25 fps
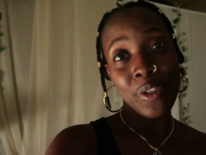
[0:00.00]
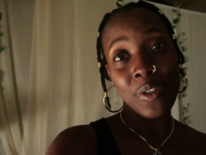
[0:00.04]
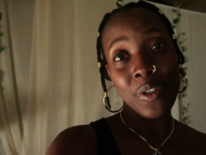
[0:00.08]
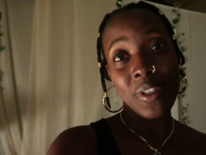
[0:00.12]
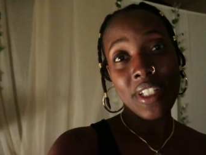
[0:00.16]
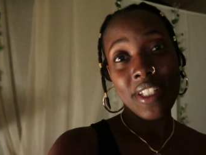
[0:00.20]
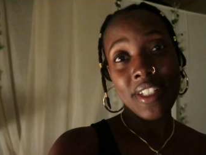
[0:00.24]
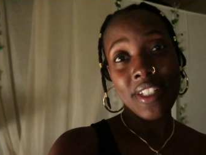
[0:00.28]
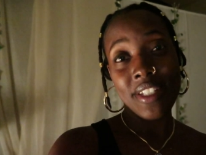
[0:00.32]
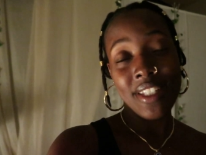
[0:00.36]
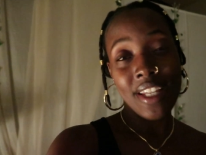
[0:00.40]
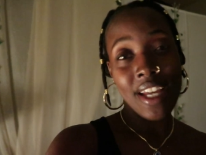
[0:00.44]
you
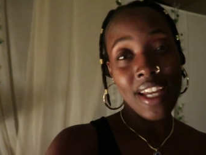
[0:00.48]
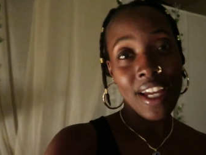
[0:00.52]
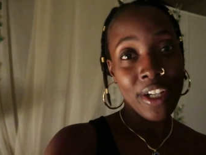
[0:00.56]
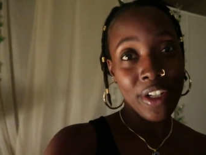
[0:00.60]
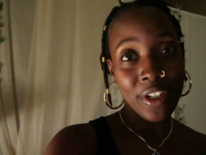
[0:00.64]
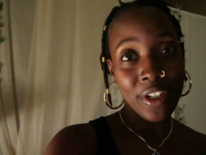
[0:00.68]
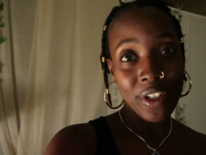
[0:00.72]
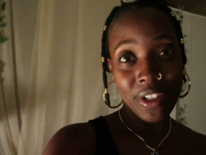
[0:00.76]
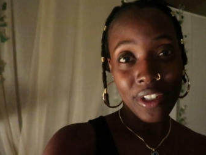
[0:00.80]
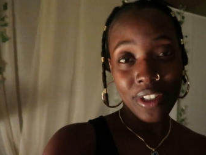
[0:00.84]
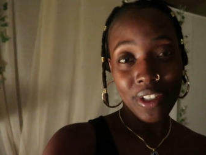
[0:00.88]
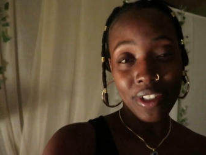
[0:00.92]

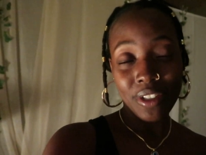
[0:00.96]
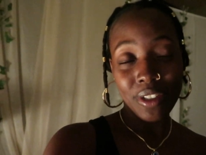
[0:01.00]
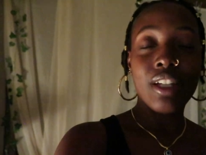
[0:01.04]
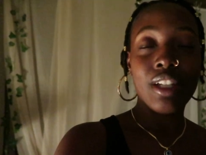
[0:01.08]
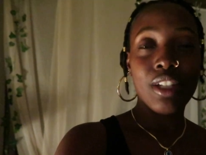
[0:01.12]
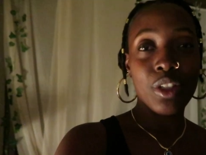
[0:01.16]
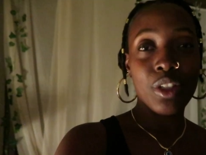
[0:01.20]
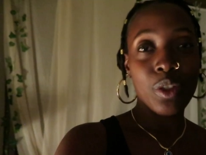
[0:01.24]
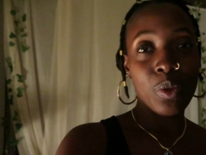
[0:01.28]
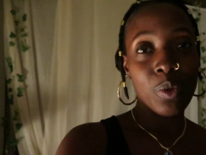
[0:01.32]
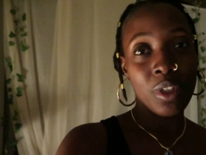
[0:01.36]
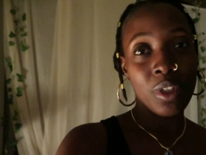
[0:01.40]
desire
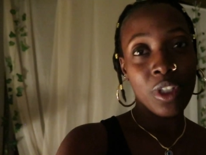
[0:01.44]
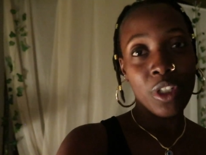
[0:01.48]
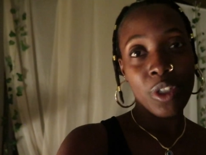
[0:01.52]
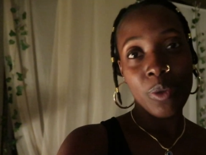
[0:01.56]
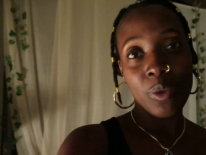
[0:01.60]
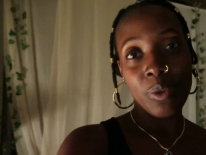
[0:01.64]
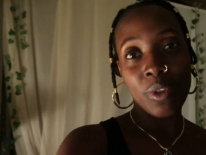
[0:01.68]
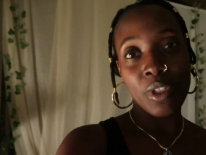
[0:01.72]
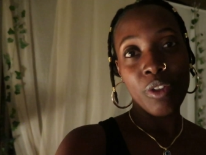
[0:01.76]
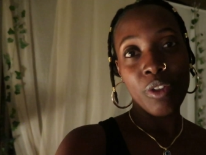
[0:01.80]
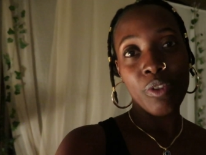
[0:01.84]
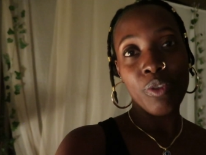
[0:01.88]
in
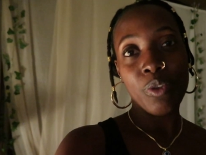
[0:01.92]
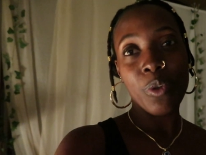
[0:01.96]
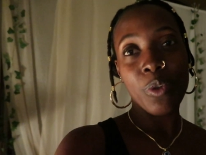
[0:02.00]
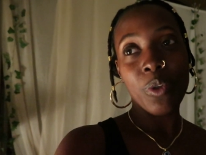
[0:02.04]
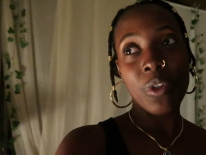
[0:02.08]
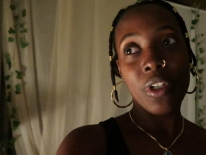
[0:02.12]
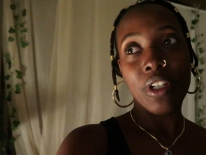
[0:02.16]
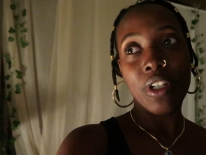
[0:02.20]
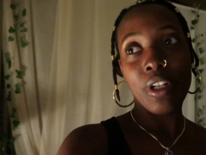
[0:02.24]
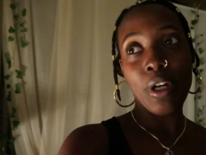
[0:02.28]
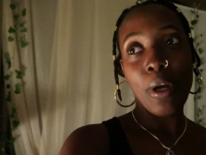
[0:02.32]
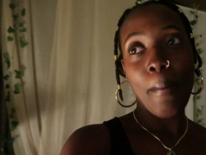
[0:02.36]
2024.